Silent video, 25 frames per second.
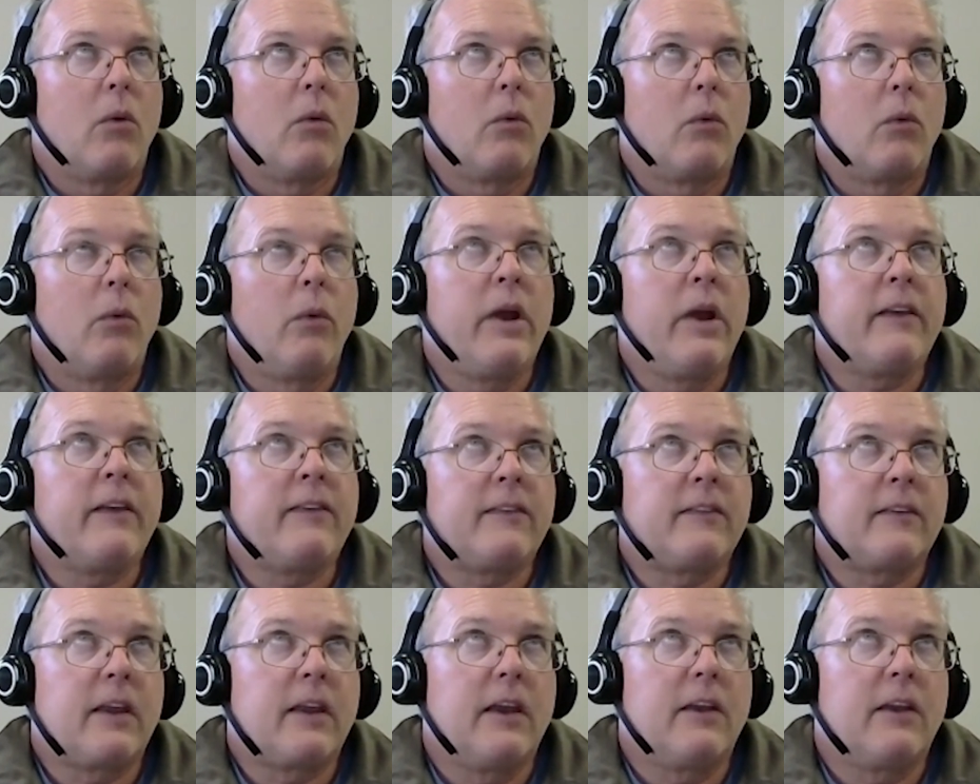
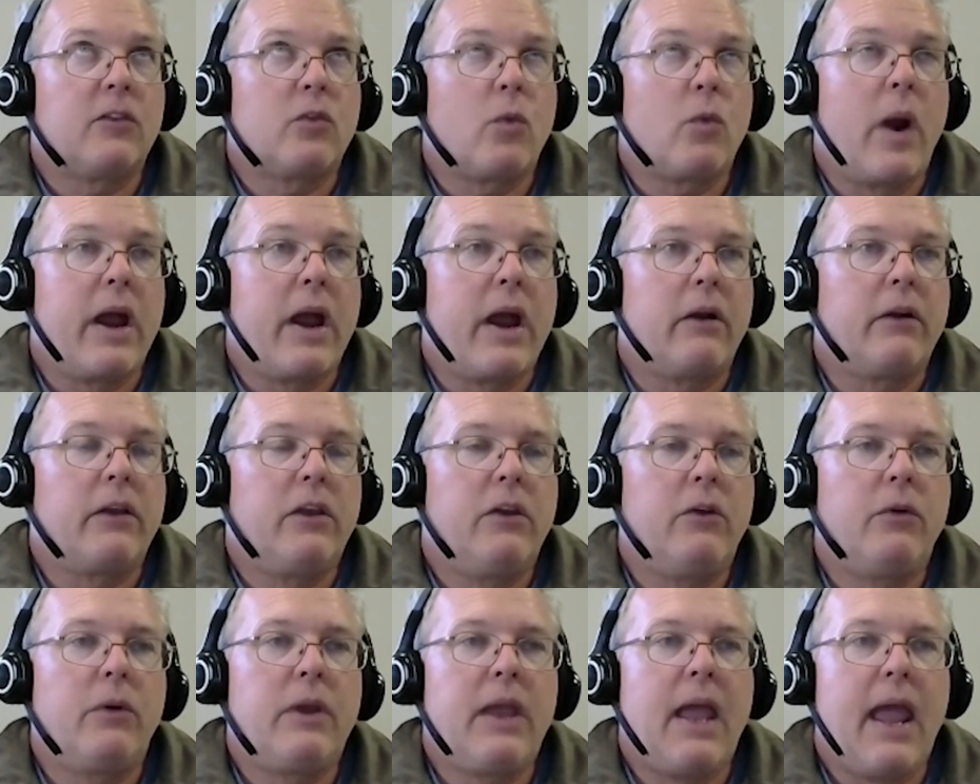Risk is where
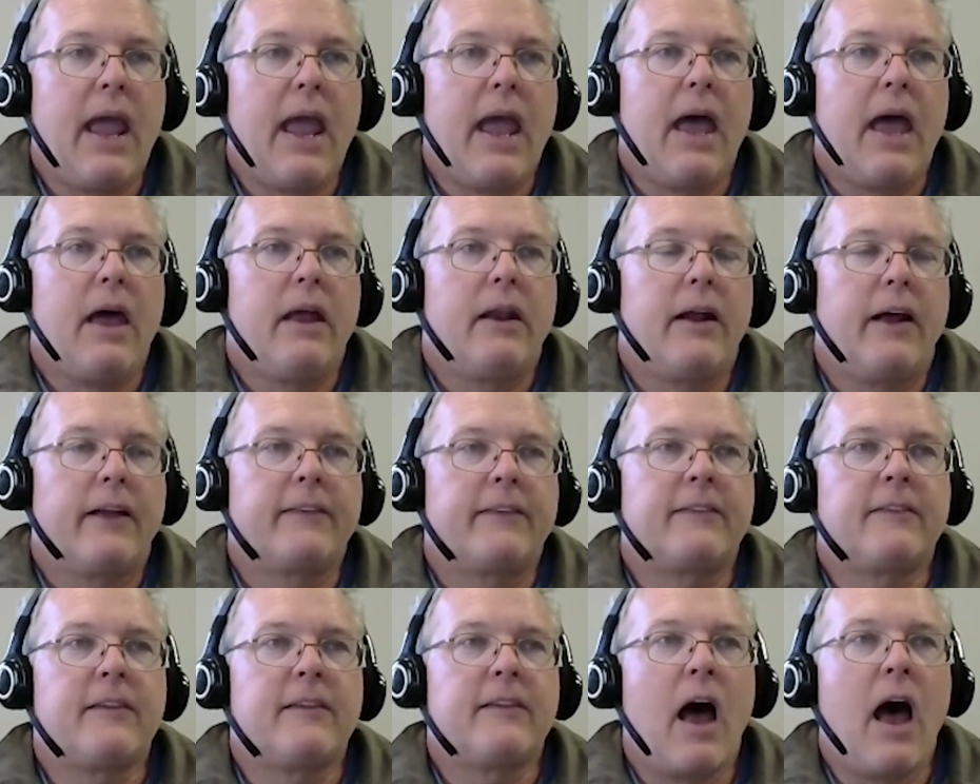you can
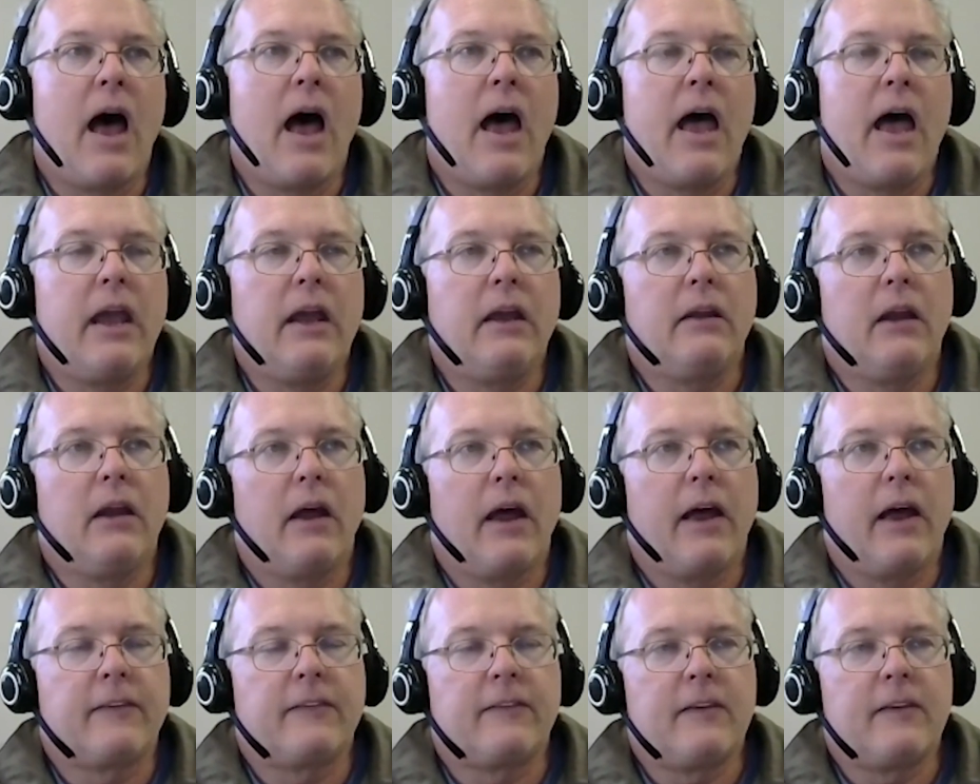assign
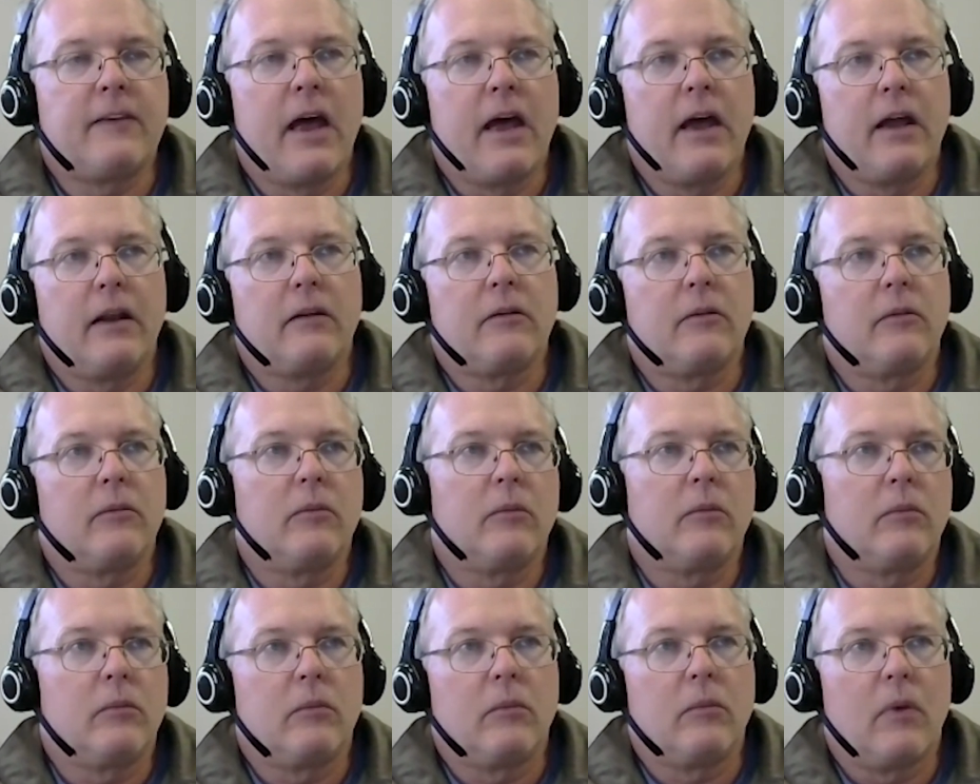a set
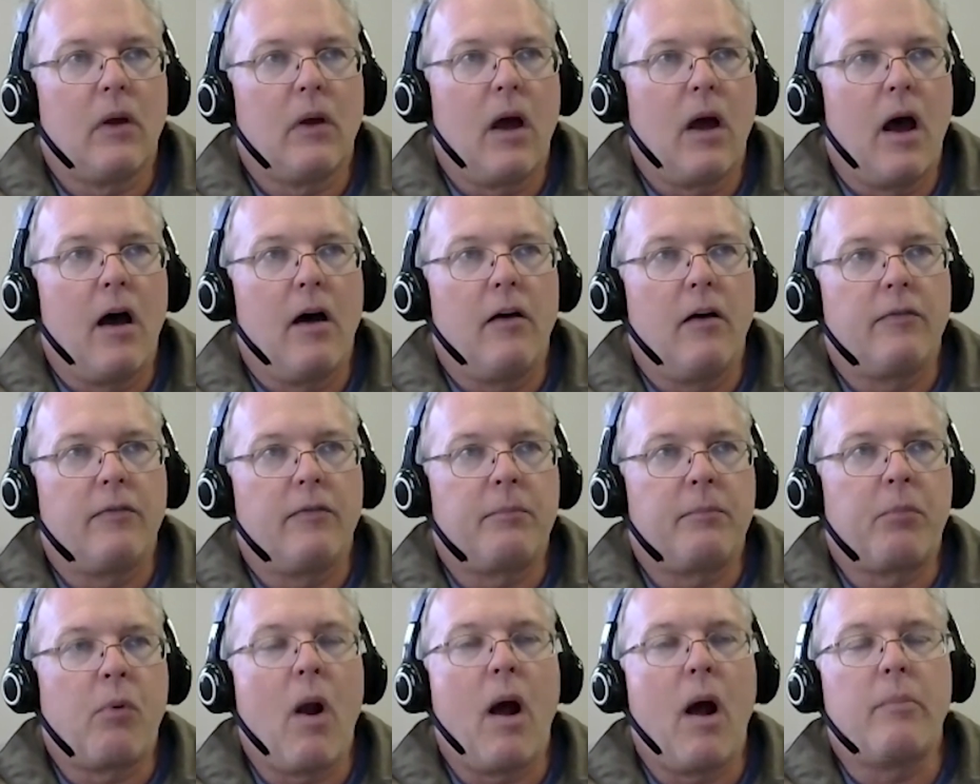of
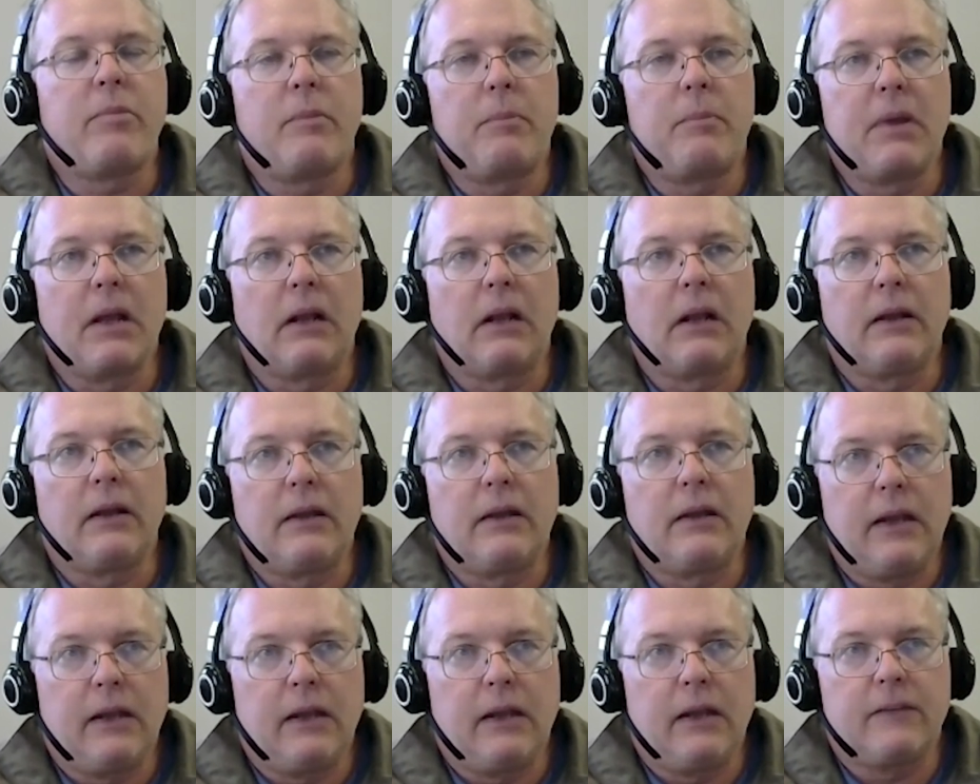
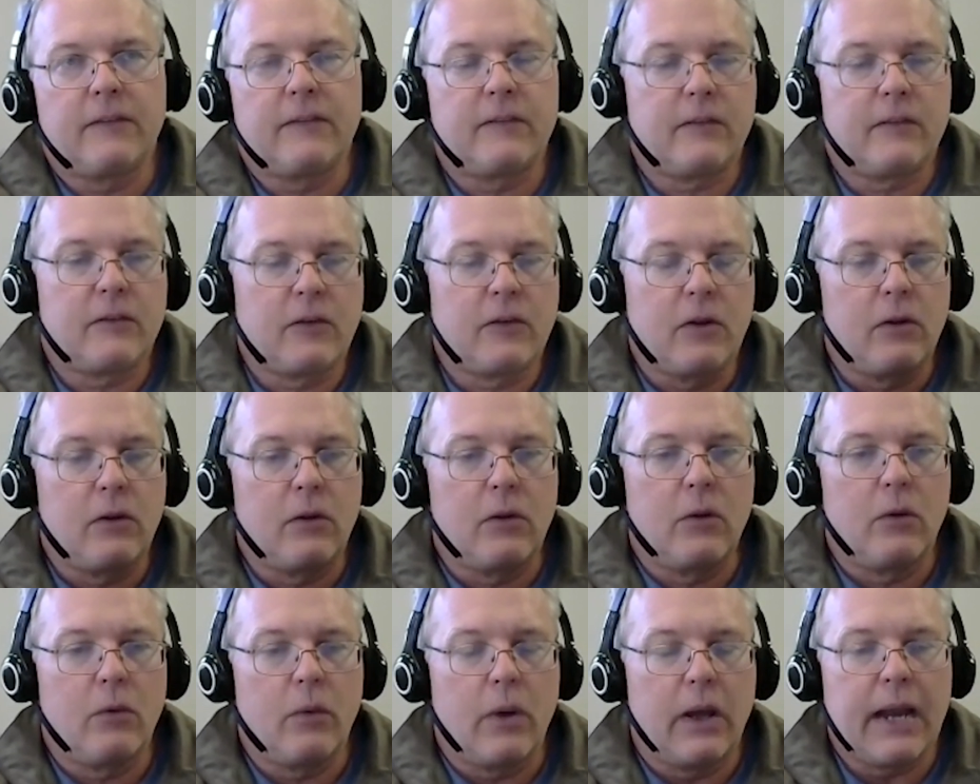probabilities
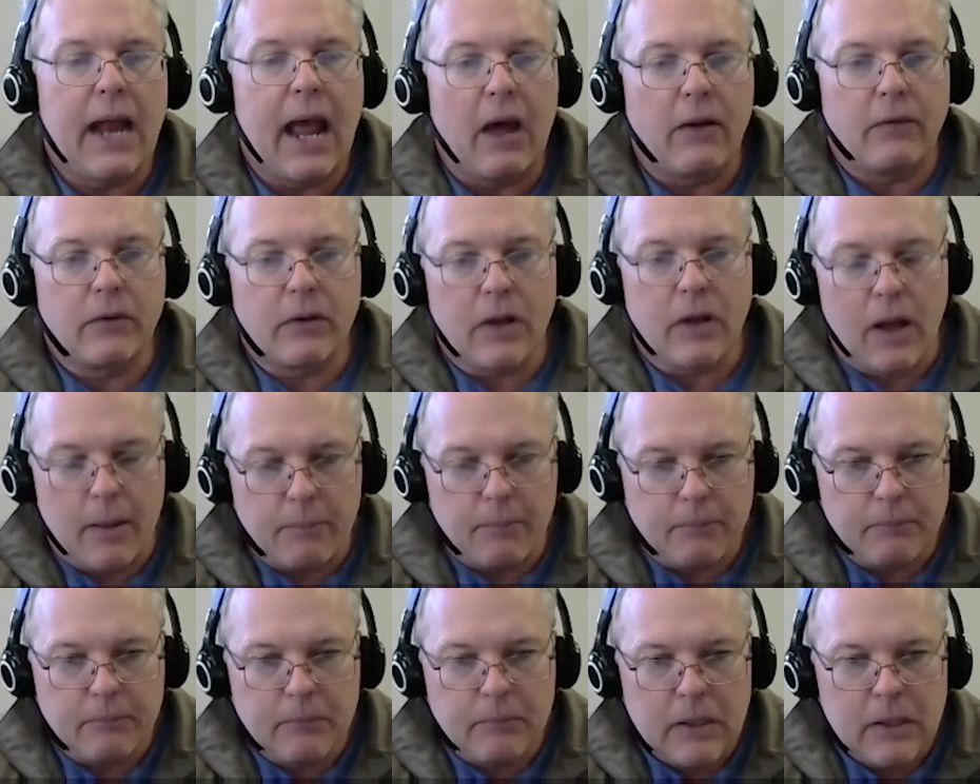to an outcome,